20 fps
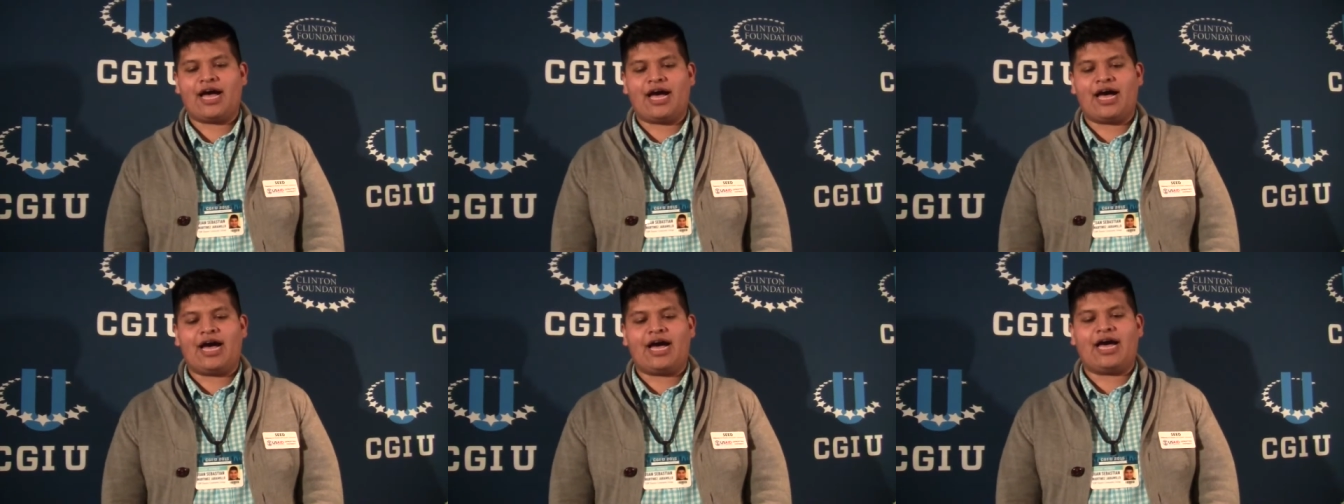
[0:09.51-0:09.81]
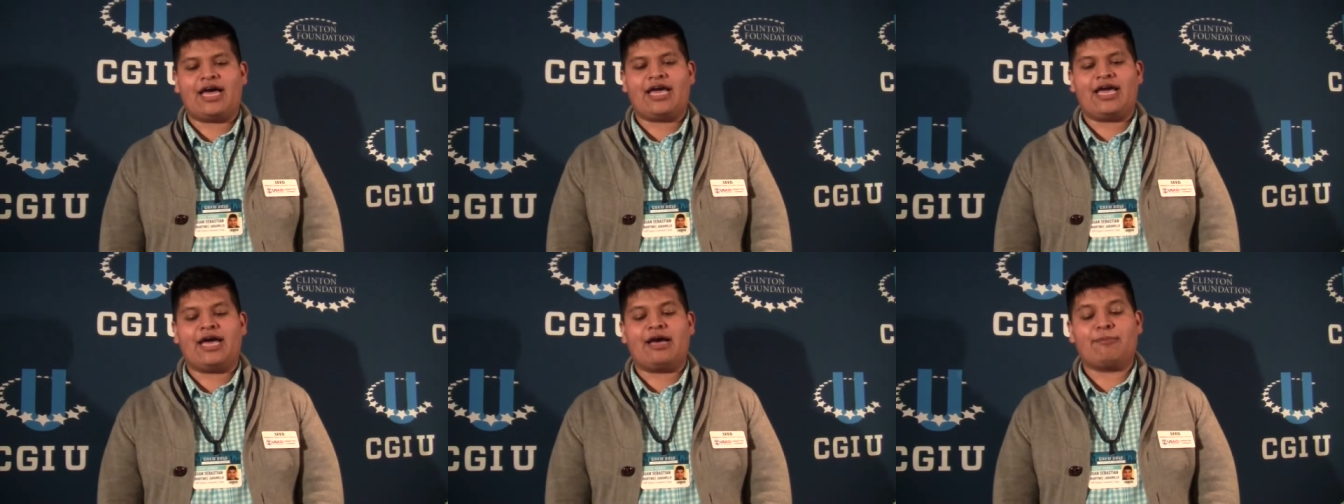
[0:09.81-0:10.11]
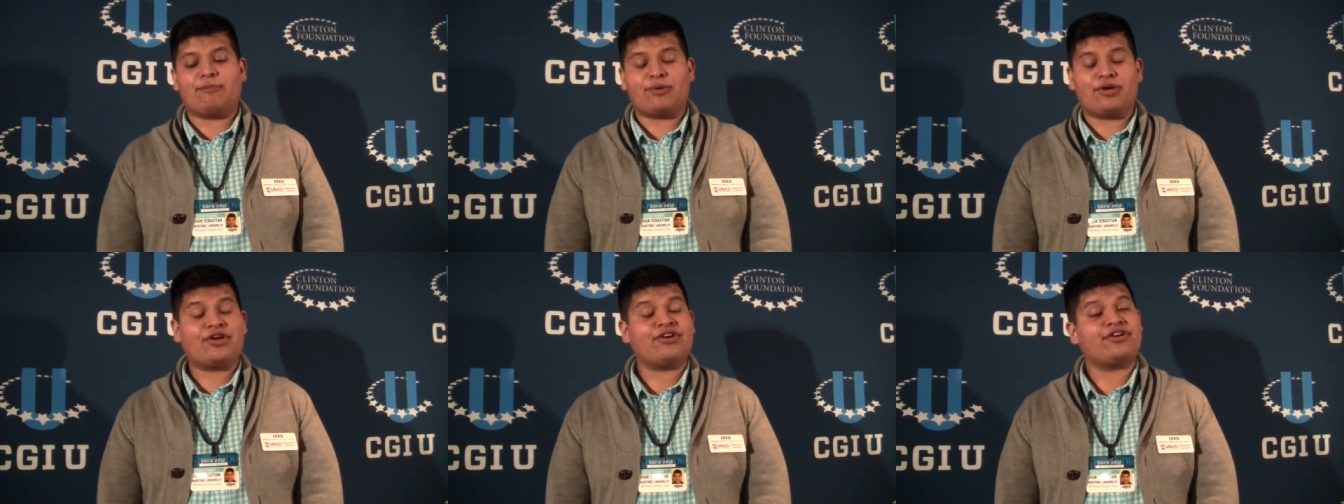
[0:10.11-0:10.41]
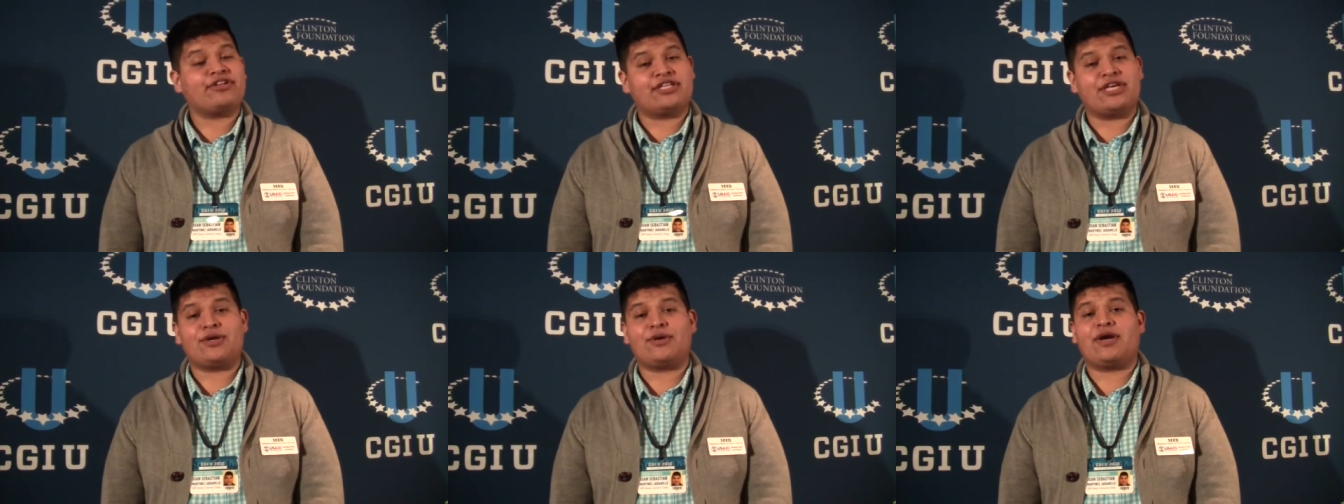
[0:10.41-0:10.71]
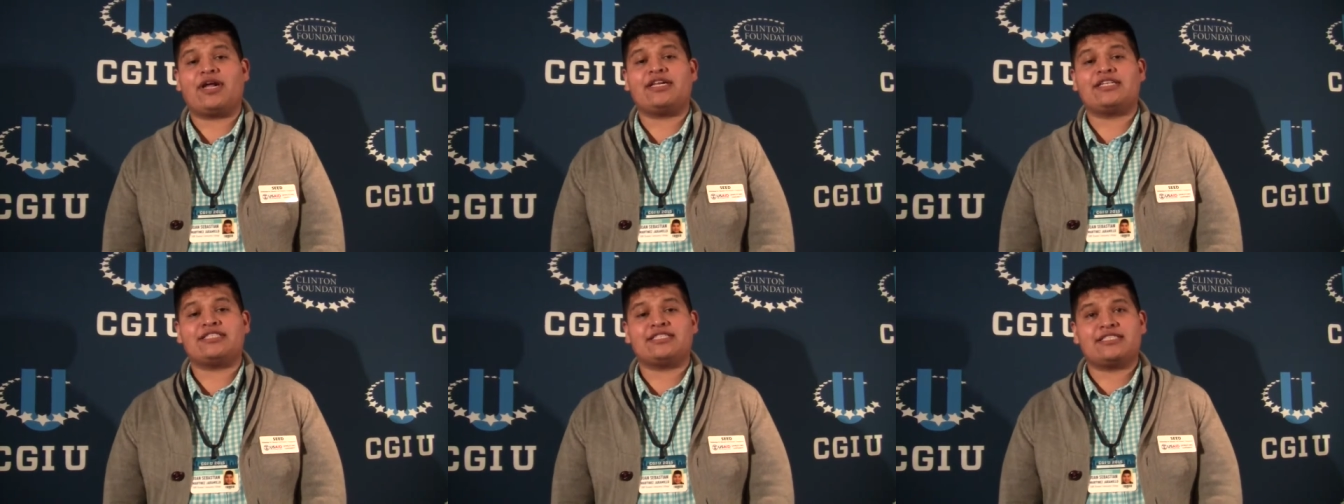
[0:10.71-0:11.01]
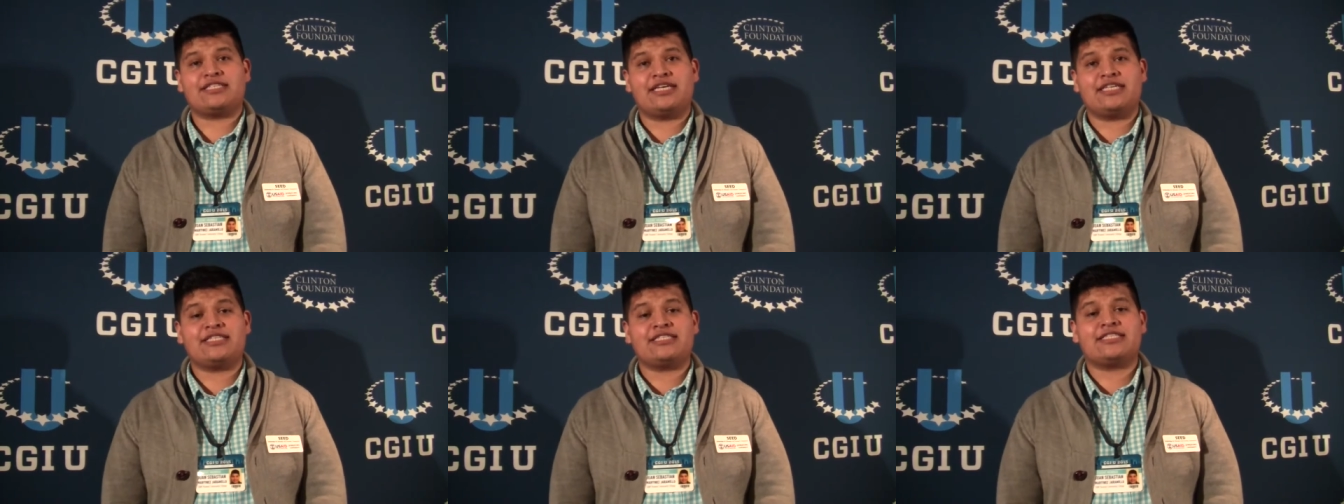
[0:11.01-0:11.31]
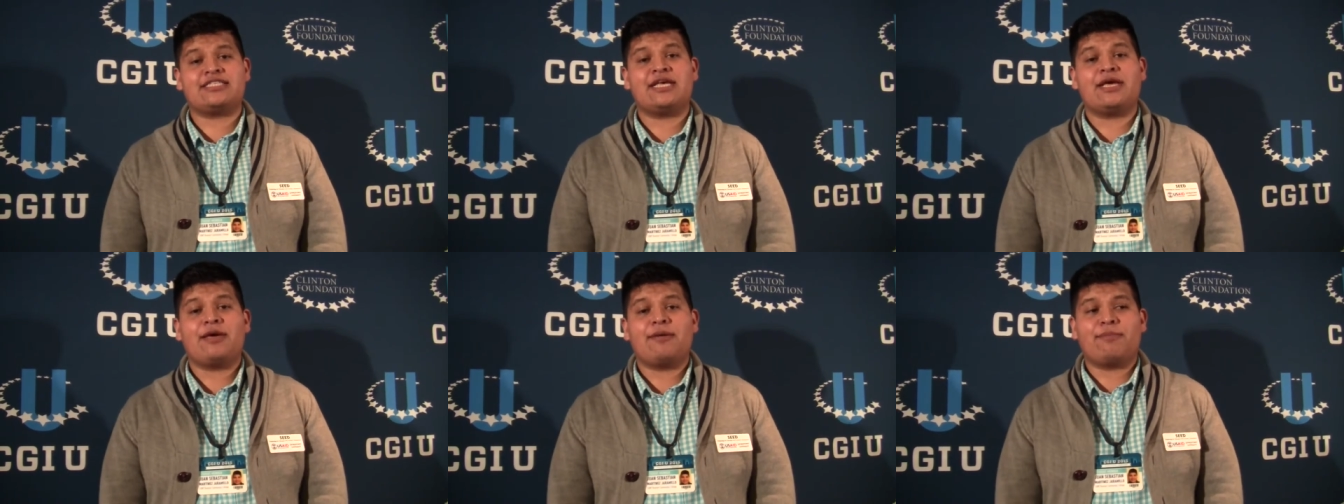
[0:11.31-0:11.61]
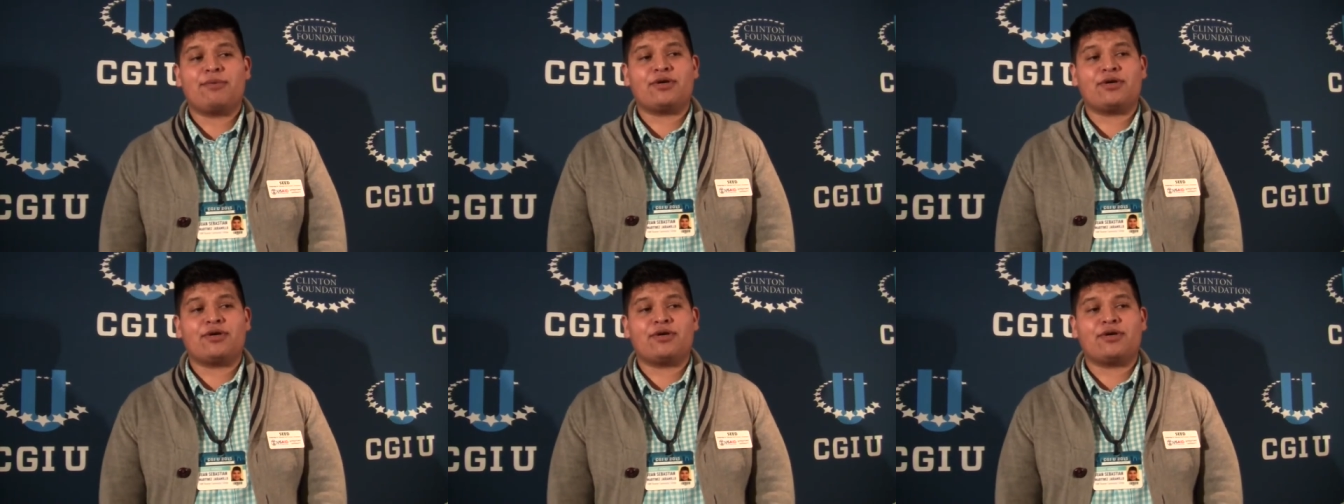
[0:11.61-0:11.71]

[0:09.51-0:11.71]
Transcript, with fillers: I am here in the United States